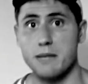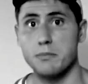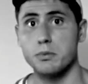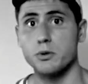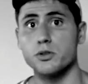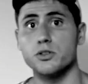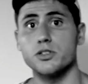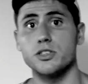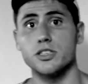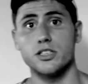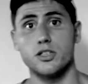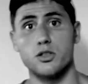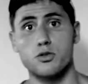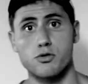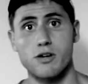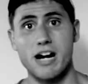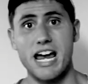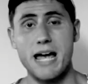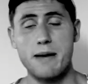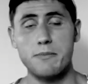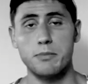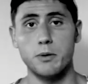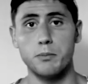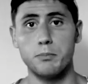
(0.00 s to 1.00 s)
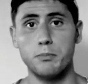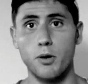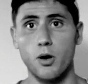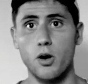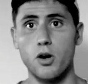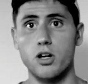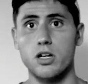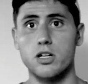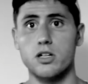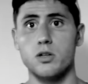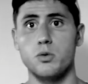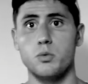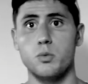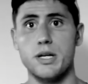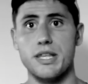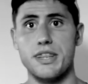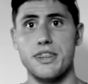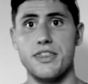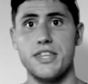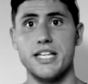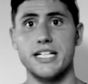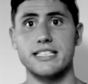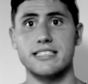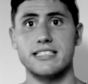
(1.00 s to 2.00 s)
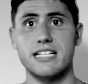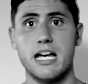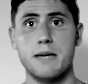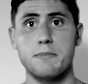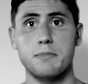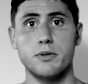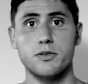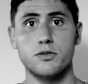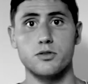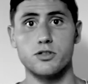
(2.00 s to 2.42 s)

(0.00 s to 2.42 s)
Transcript: able to grab a bar with this type